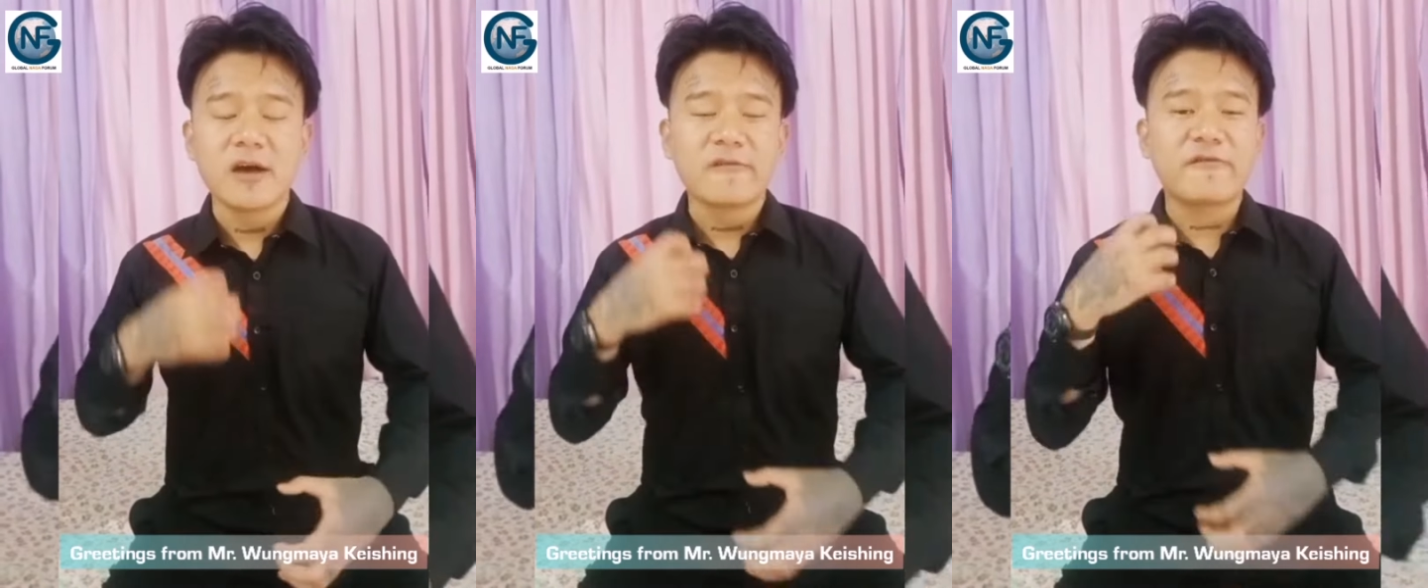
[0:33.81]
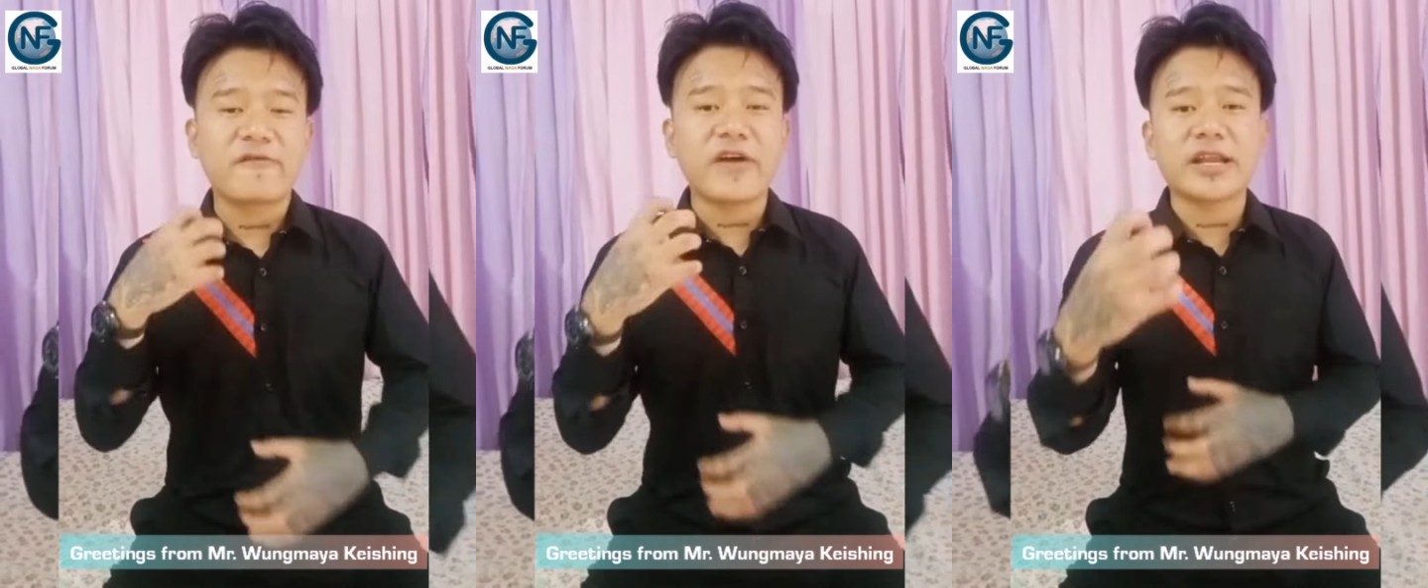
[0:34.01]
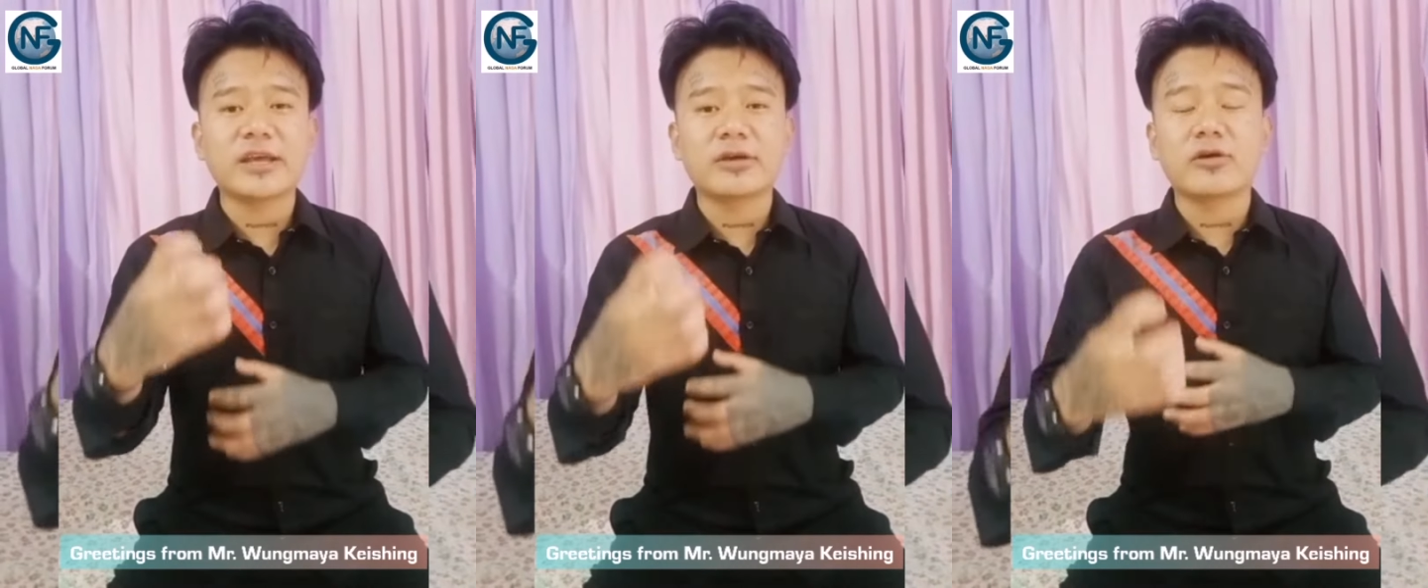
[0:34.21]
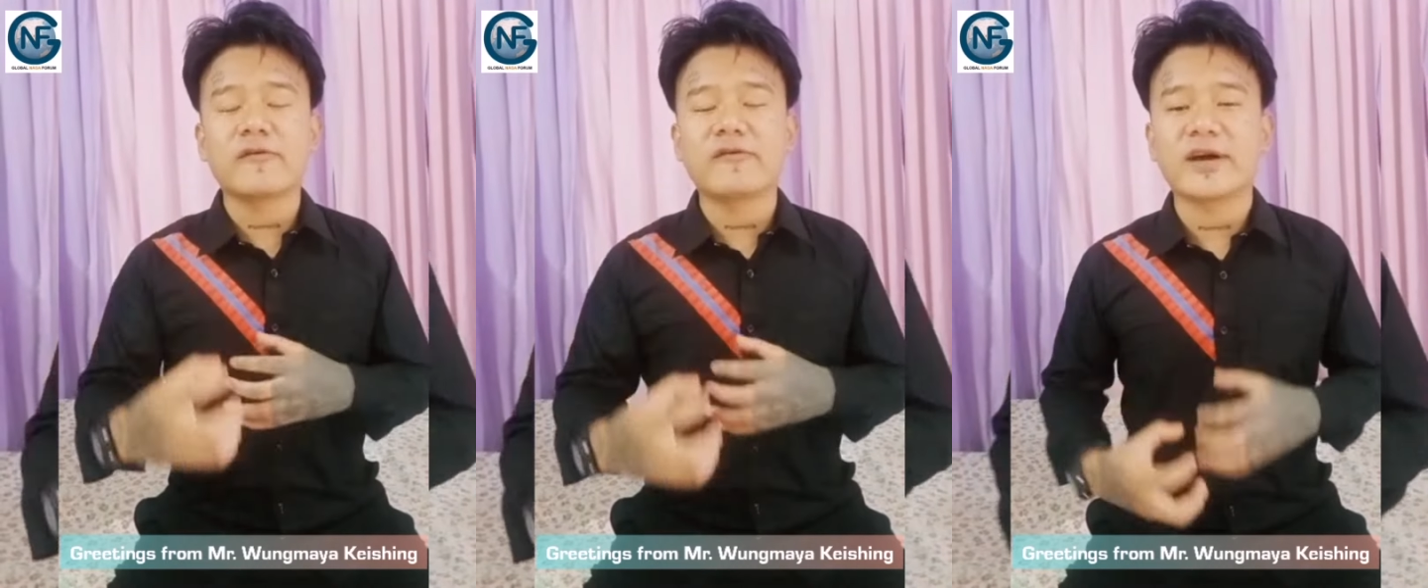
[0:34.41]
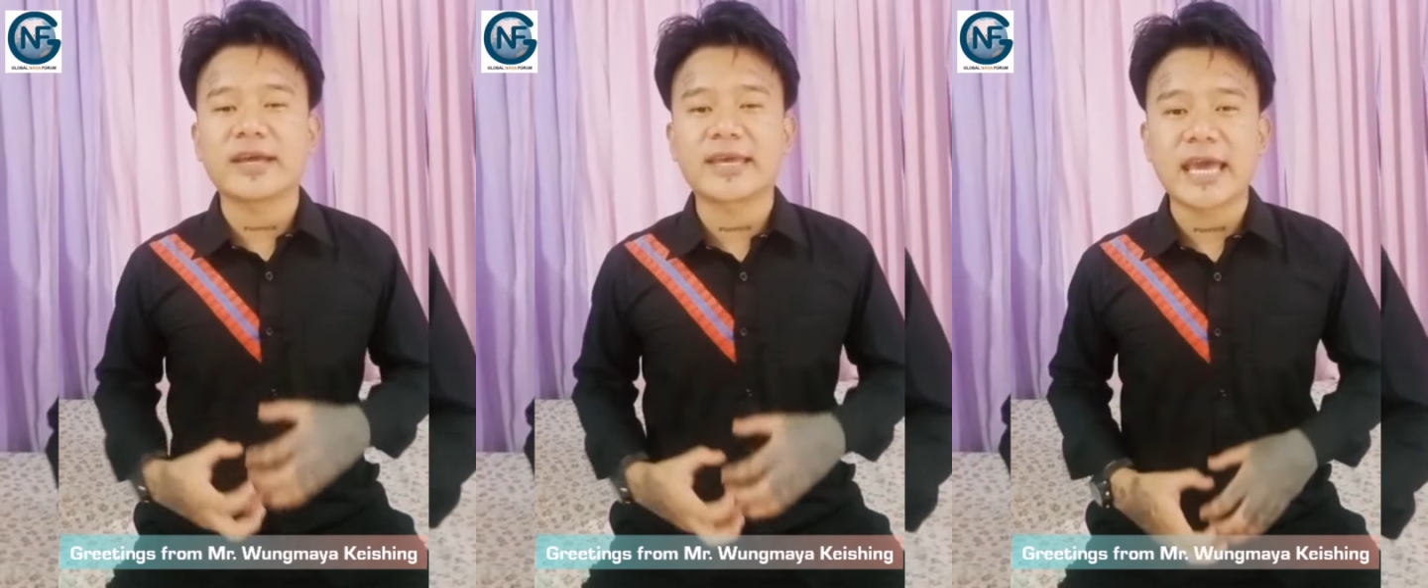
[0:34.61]
fighting
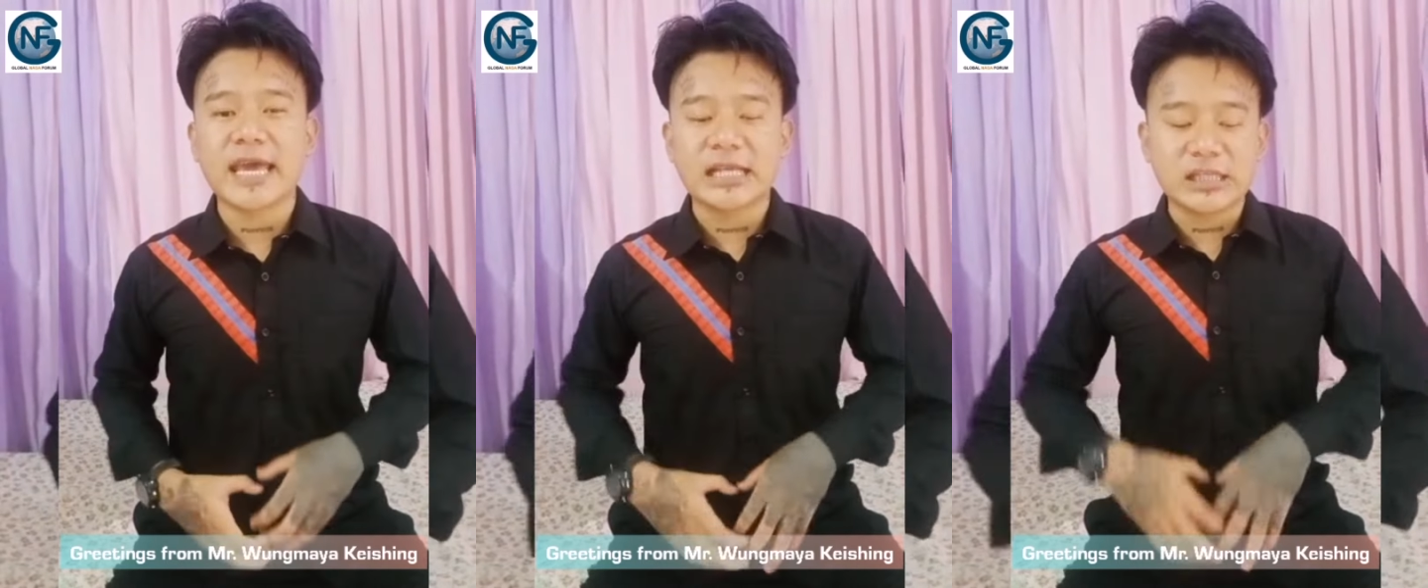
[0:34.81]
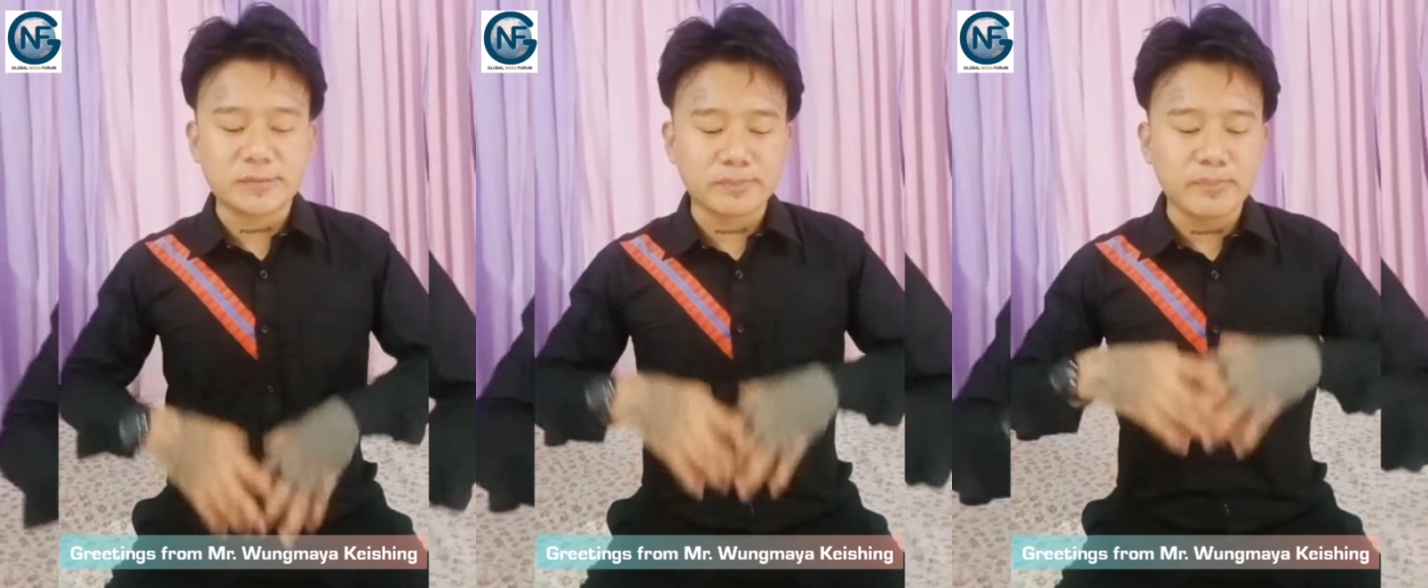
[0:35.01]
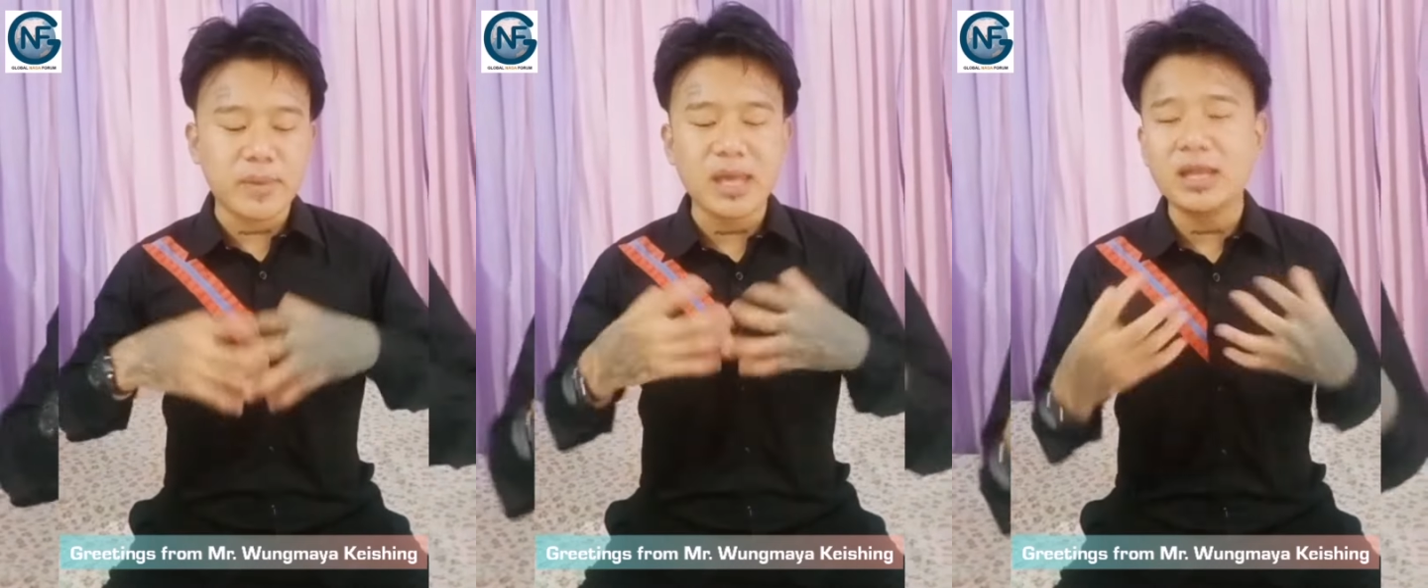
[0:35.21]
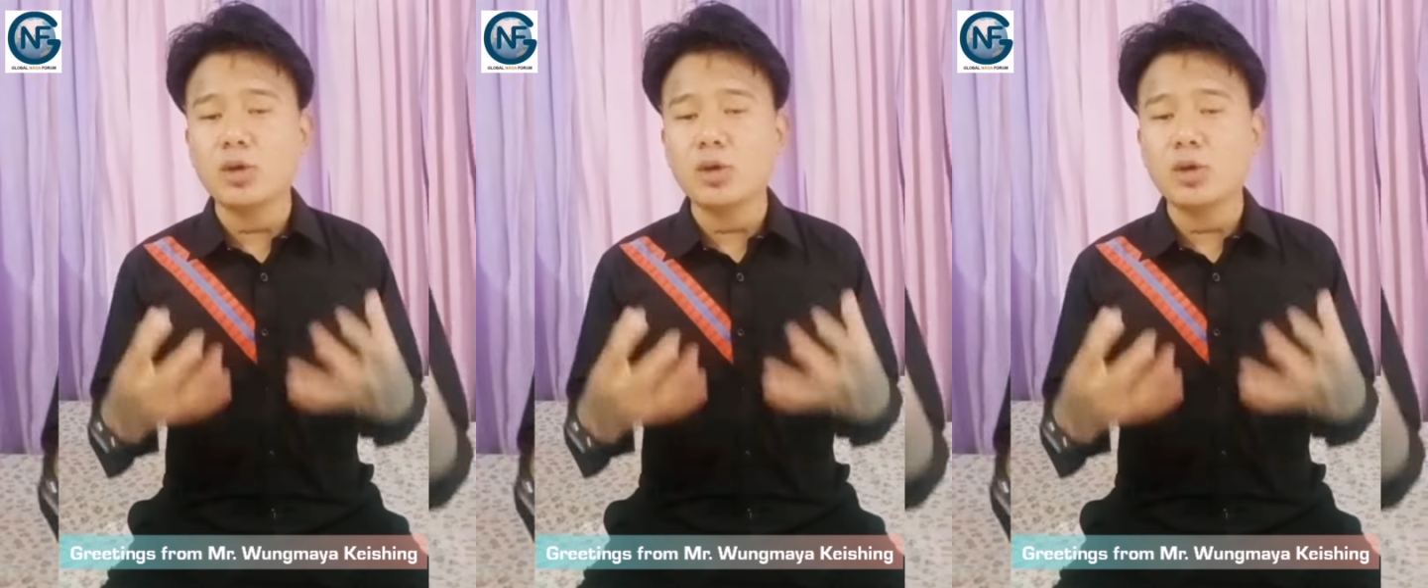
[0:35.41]
off against many